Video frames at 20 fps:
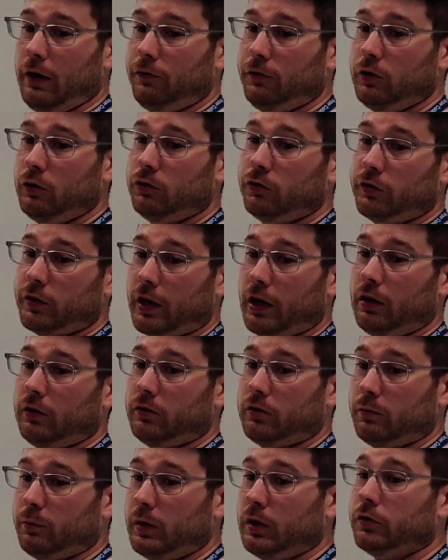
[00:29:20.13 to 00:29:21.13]
If you set
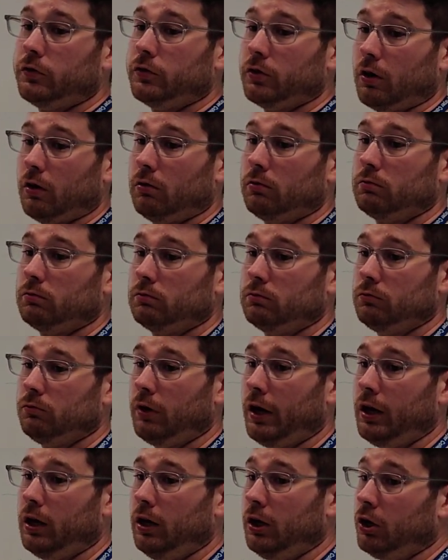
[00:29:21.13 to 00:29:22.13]
it to be so,
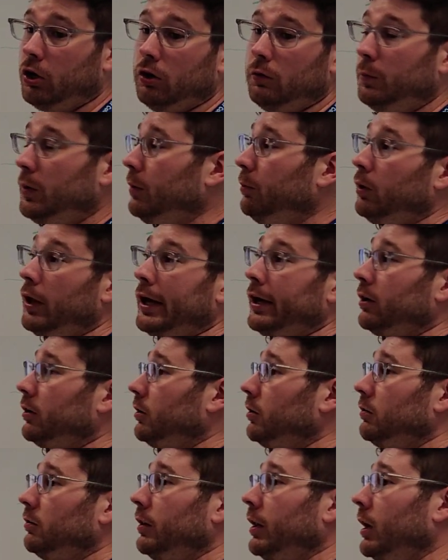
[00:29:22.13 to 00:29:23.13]
right? It could be blank,
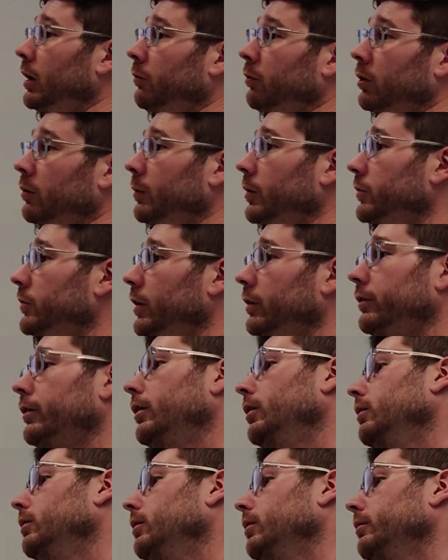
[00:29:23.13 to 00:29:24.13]
and then it wouldn't be set to
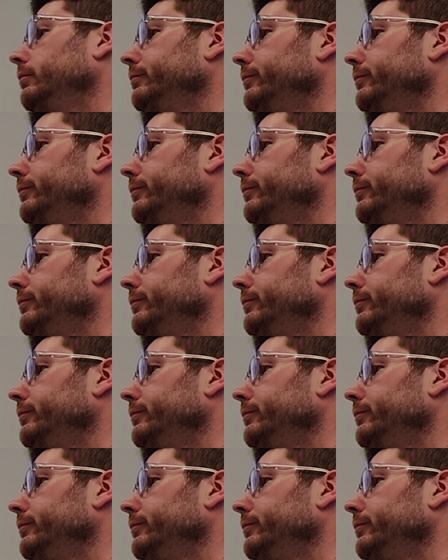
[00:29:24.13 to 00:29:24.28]
anything.